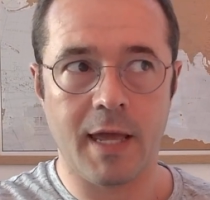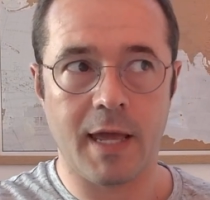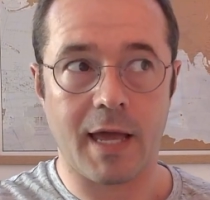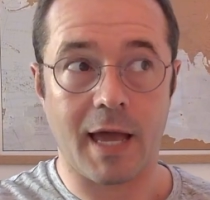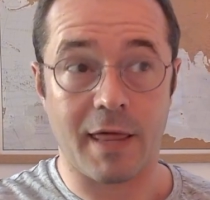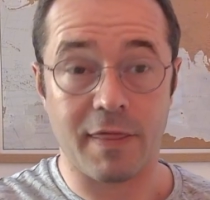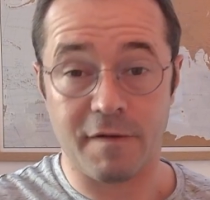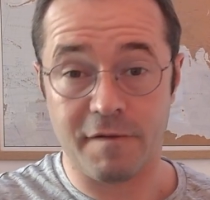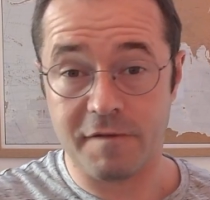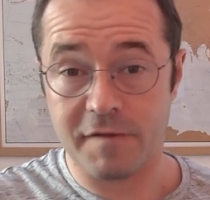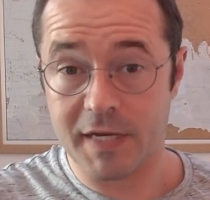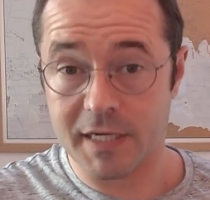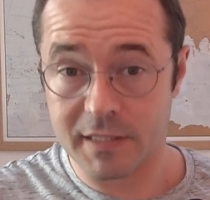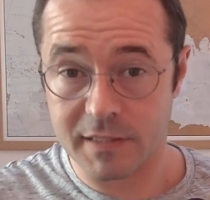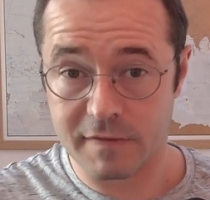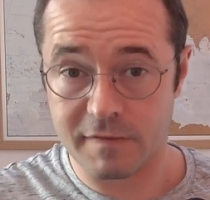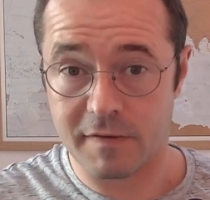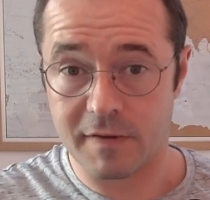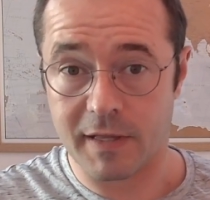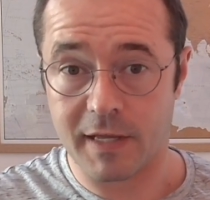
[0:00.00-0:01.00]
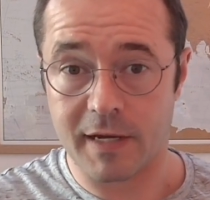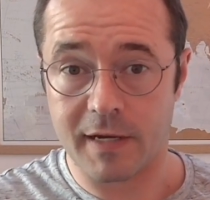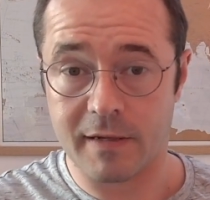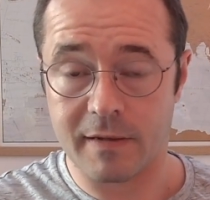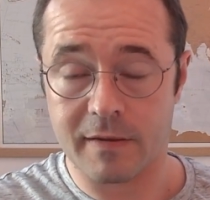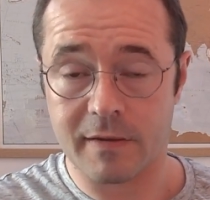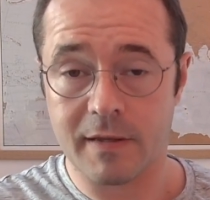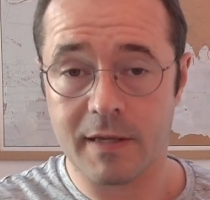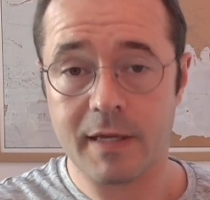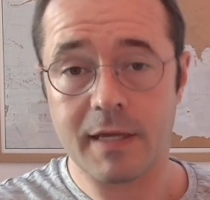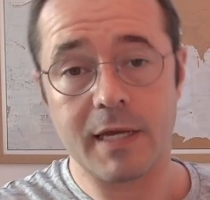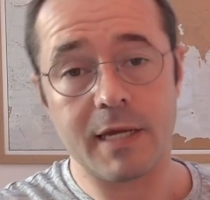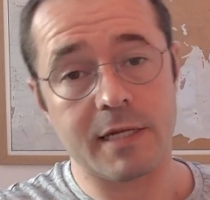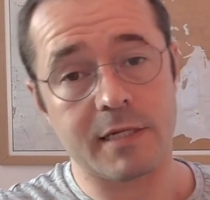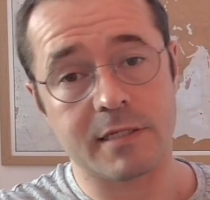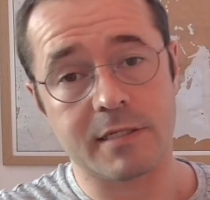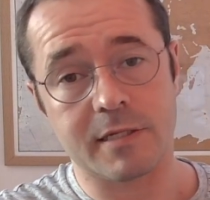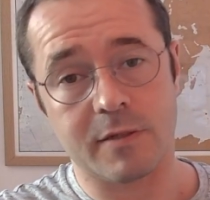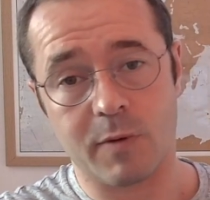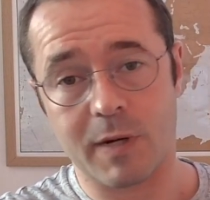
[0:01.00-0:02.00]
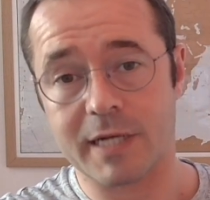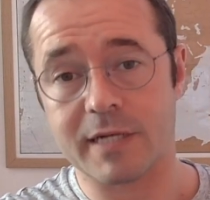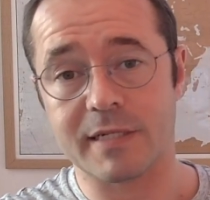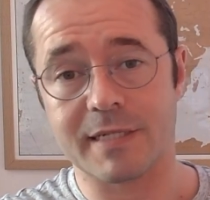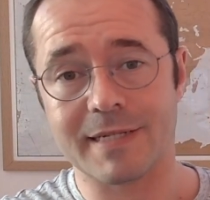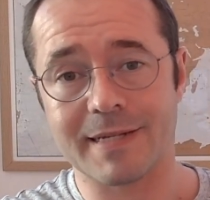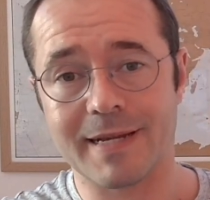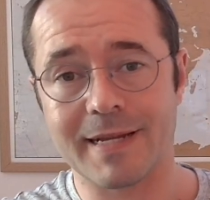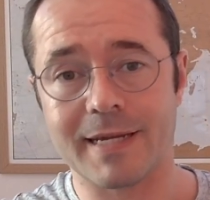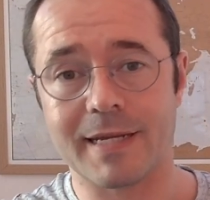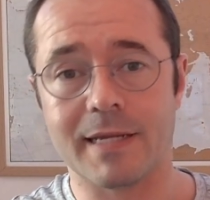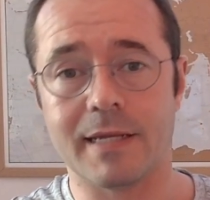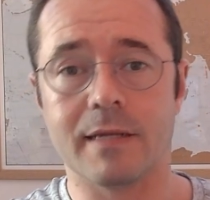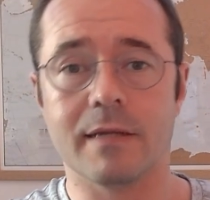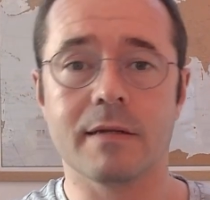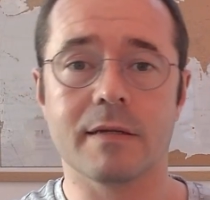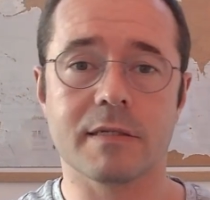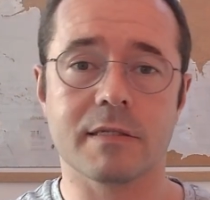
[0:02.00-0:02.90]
And the fix for that is to add a delay.